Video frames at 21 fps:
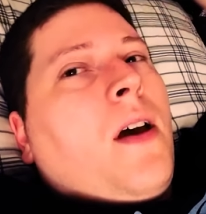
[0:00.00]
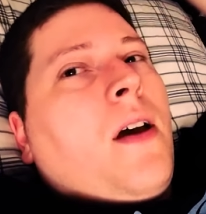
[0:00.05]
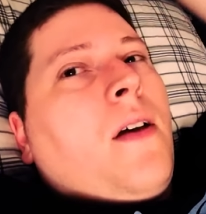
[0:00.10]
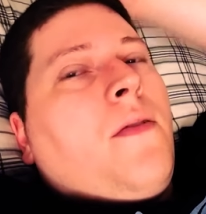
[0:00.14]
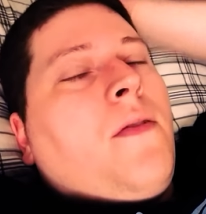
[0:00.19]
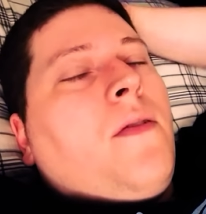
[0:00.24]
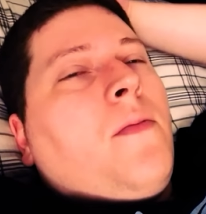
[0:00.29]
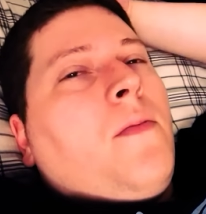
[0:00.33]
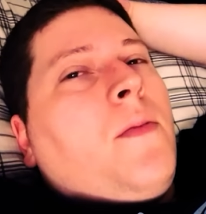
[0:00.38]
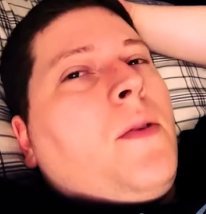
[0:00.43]

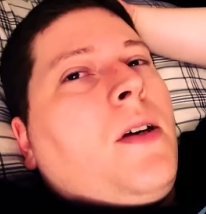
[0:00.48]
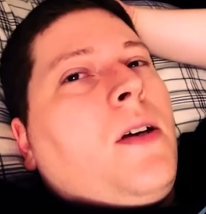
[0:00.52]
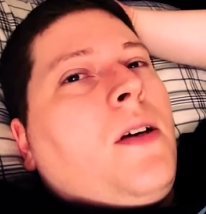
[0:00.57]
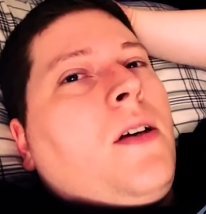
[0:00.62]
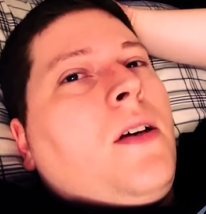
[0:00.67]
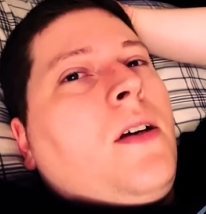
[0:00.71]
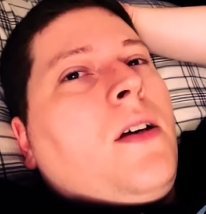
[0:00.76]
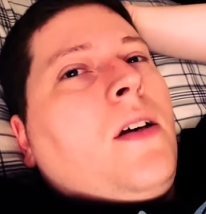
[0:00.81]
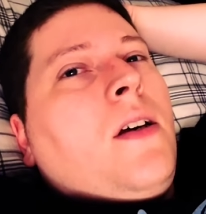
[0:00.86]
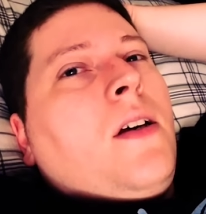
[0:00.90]
pretty
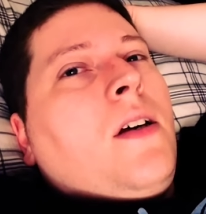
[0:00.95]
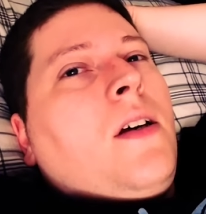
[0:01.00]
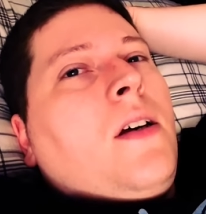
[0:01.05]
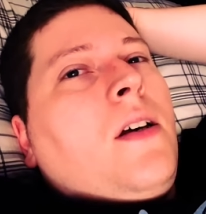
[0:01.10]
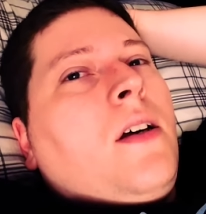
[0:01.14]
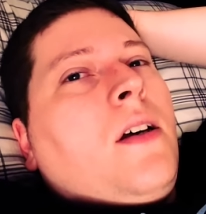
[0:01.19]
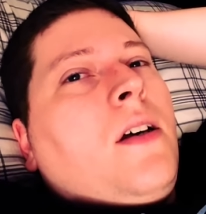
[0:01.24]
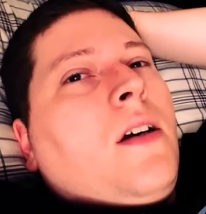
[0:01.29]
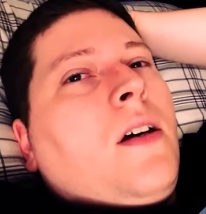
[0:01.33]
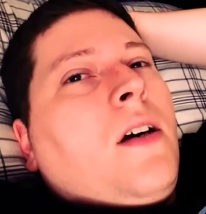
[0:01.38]
okay for
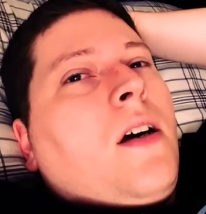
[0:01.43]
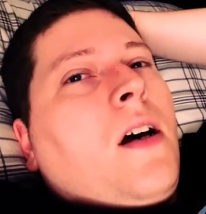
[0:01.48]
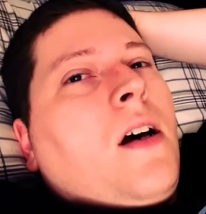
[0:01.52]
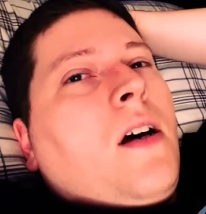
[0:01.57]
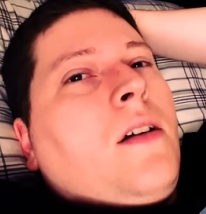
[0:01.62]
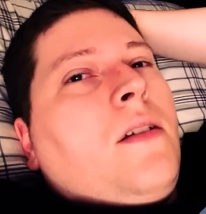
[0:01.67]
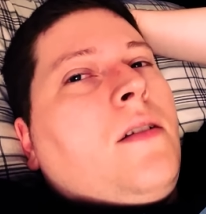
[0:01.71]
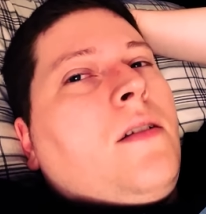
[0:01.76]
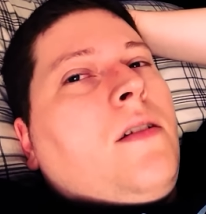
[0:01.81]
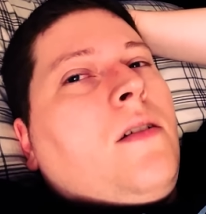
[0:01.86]
me.
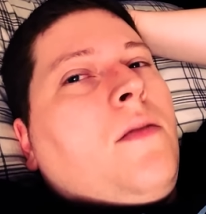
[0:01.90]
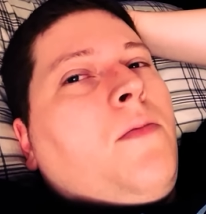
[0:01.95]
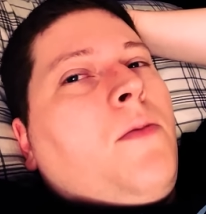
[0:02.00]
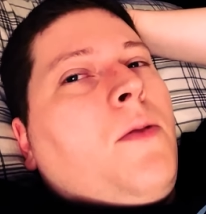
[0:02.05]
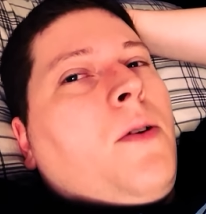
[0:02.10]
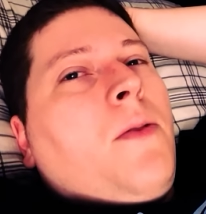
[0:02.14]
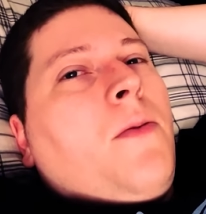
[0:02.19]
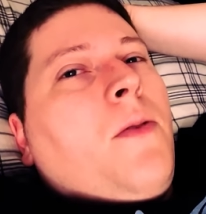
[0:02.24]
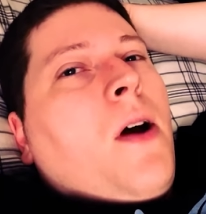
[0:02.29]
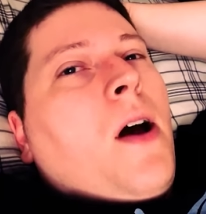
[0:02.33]

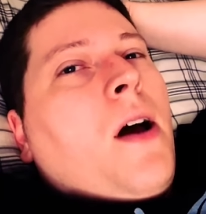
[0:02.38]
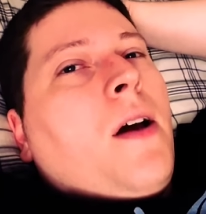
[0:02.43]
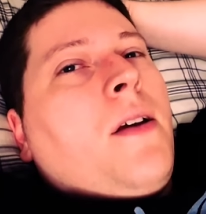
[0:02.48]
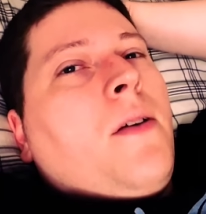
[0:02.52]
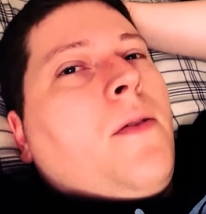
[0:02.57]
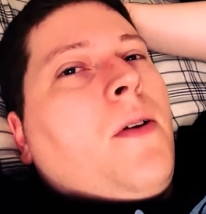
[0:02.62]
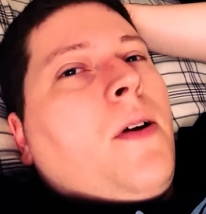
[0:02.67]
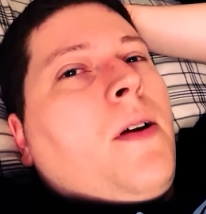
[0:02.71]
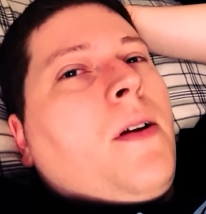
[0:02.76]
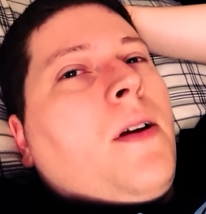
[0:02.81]

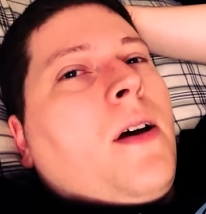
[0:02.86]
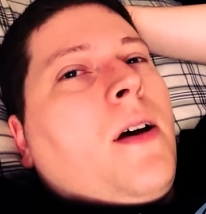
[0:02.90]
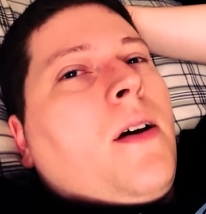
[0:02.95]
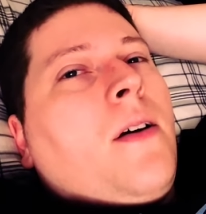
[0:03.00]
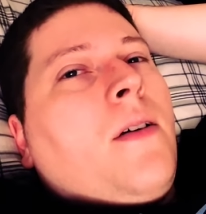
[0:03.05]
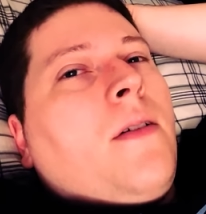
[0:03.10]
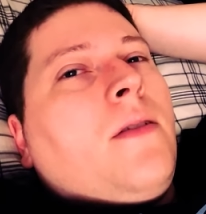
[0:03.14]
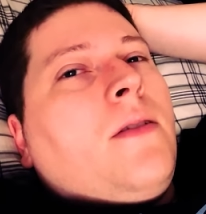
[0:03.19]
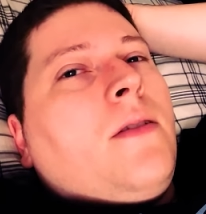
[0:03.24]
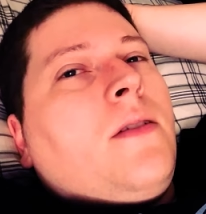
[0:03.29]
Still pretty
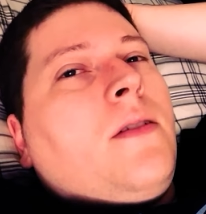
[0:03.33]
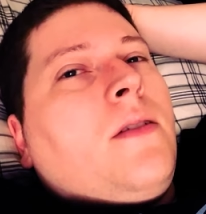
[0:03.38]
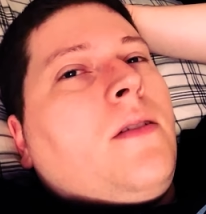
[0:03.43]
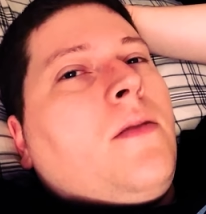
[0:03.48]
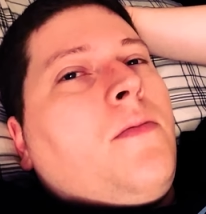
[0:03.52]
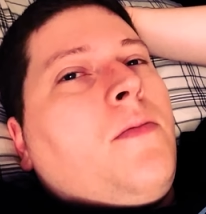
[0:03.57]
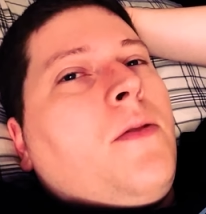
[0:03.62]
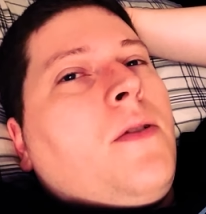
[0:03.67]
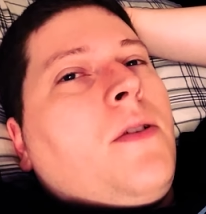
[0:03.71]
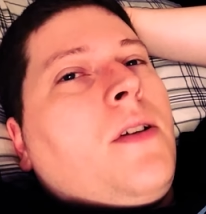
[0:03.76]
rocky right
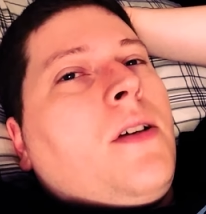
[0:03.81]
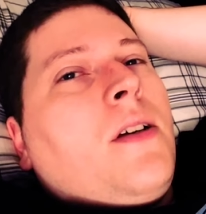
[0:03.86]
now.